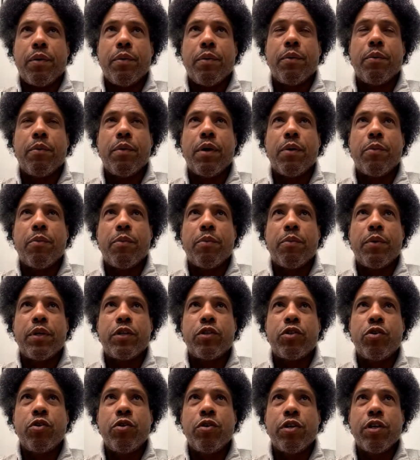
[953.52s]

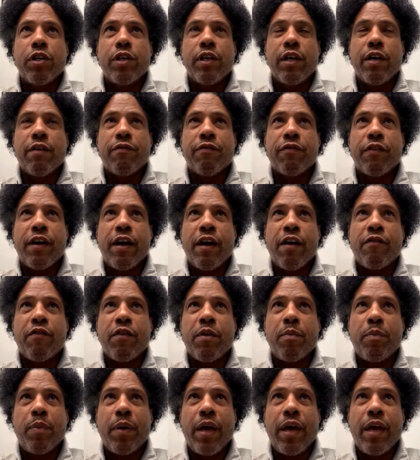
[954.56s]
What you could get for
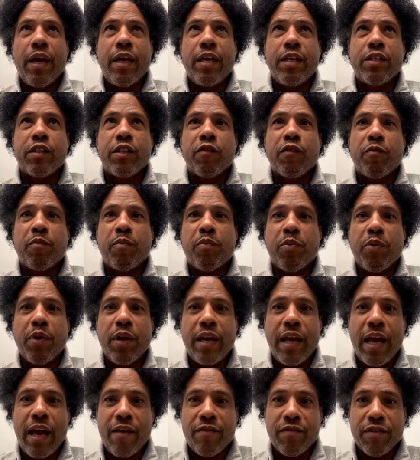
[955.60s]
every page of
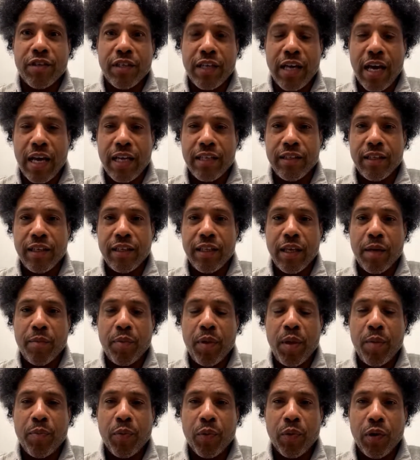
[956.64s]
print advertising that
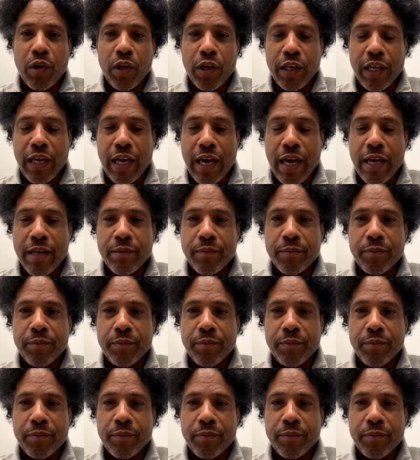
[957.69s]
people look at,